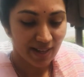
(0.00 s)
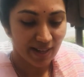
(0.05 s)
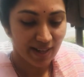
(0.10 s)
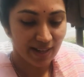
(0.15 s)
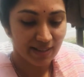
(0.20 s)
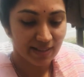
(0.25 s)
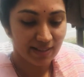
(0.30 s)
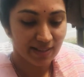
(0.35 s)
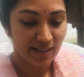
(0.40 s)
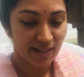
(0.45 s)

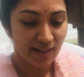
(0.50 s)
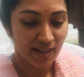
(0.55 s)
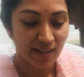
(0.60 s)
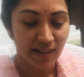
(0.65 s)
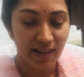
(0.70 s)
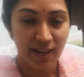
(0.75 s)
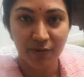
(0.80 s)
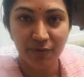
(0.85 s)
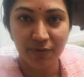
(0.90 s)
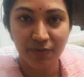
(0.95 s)
and I
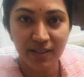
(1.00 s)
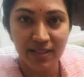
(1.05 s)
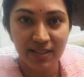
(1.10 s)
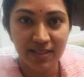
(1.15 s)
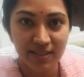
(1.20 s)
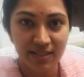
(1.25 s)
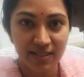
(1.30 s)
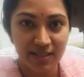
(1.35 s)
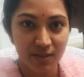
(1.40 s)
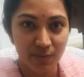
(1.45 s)
have filled
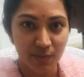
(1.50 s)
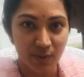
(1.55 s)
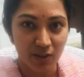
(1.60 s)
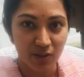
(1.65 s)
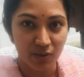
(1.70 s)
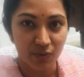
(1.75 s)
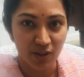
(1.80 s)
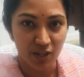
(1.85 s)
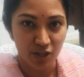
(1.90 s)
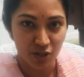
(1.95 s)
this with
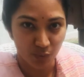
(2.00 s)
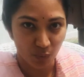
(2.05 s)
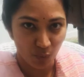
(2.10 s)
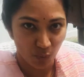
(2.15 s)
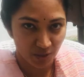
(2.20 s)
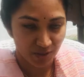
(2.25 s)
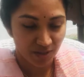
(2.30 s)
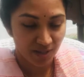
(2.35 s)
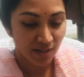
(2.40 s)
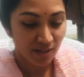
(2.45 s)
fresh
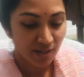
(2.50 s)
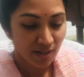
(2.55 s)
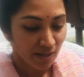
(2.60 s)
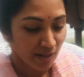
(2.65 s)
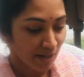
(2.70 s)
water.